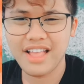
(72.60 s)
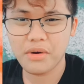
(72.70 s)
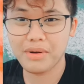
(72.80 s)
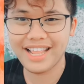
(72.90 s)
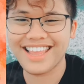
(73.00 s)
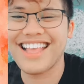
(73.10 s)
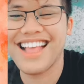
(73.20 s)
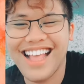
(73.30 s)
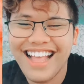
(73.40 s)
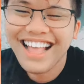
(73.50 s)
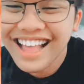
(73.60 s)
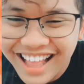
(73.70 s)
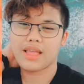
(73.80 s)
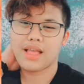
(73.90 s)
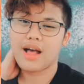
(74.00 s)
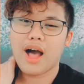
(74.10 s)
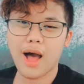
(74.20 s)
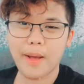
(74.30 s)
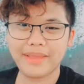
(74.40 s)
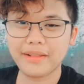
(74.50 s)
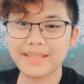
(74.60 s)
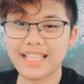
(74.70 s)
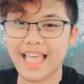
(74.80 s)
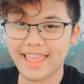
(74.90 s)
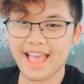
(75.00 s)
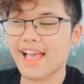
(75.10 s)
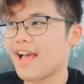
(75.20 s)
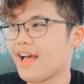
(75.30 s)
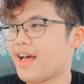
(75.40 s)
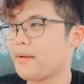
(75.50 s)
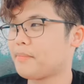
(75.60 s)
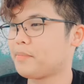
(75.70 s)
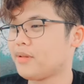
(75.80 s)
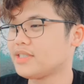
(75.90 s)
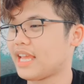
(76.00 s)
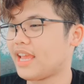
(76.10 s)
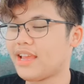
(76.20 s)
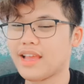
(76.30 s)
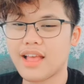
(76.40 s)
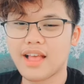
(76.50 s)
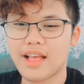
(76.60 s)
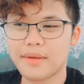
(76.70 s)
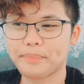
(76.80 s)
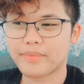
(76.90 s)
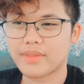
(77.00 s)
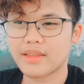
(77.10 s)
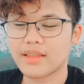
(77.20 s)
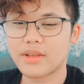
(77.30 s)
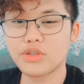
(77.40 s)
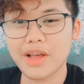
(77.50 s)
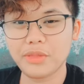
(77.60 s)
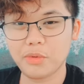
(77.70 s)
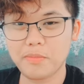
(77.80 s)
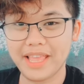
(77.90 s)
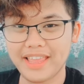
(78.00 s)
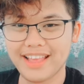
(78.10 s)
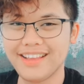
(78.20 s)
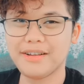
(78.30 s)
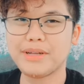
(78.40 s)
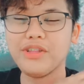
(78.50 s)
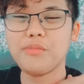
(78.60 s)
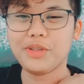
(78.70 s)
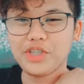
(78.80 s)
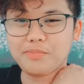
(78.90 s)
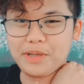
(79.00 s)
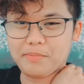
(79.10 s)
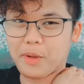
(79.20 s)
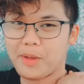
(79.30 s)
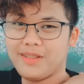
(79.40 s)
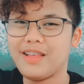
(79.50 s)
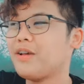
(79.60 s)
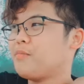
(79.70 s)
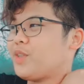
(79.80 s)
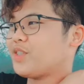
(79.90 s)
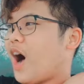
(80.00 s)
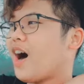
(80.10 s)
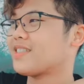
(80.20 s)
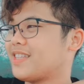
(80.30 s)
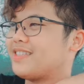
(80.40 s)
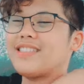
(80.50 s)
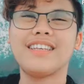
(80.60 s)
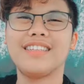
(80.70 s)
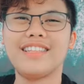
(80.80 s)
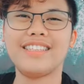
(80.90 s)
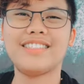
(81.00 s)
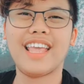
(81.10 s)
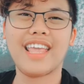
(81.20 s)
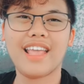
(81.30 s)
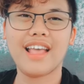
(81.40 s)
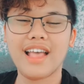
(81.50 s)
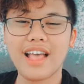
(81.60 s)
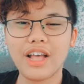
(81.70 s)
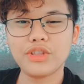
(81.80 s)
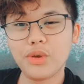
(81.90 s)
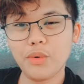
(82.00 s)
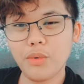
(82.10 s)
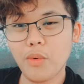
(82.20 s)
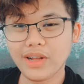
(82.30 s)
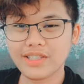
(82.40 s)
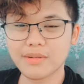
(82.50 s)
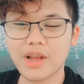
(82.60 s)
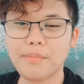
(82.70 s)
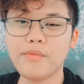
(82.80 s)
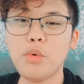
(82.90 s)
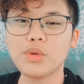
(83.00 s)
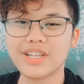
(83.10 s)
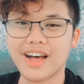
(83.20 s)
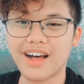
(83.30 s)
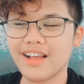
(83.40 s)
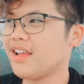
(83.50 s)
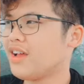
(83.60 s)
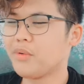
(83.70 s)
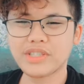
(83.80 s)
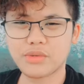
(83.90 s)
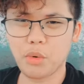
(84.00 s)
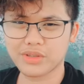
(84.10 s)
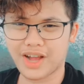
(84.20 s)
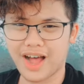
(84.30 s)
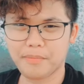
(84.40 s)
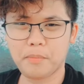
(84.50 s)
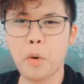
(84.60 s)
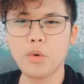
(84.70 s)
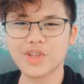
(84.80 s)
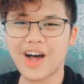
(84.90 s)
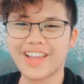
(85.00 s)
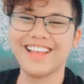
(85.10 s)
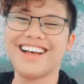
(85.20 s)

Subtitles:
Wale. In Bisaya, people say gusto kag tubig, but in British people, British accent, they say, do you want some cup of water? What's water? Putang.